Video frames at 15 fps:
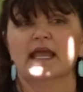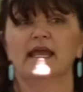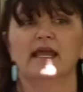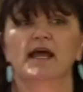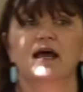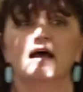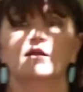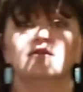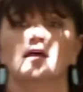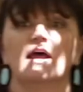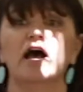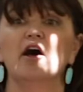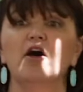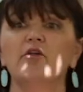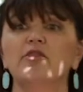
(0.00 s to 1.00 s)
And the
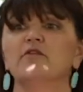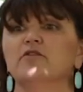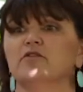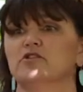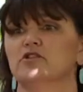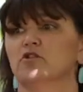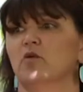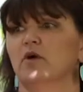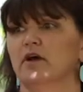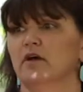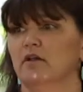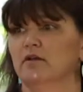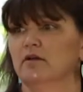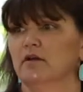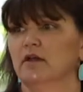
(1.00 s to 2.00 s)
health of your
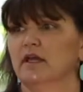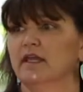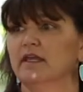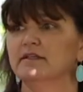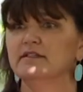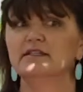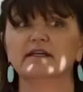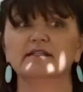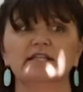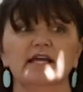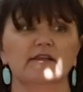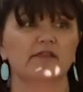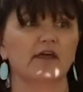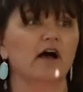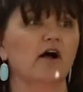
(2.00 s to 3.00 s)
soil can
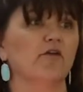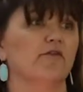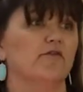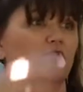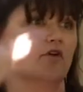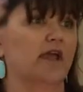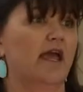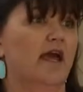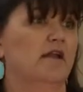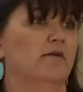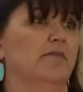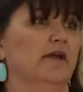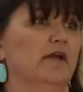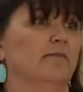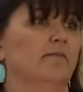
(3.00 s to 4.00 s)
dictate the health of your
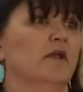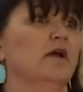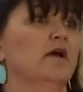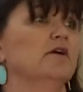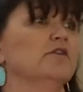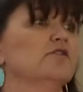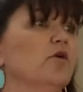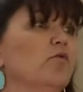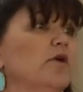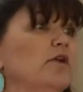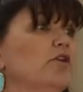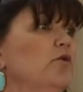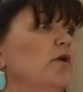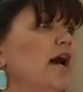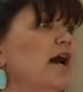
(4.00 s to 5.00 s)
canopy. So when
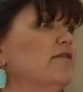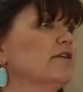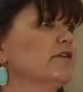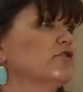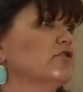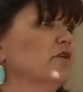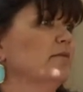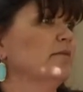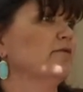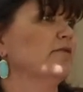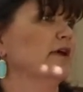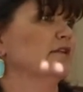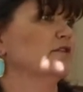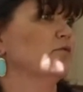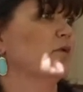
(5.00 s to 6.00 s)
you have extreme
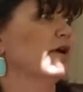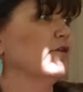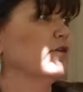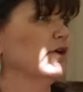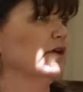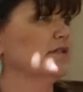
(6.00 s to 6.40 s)
events, whether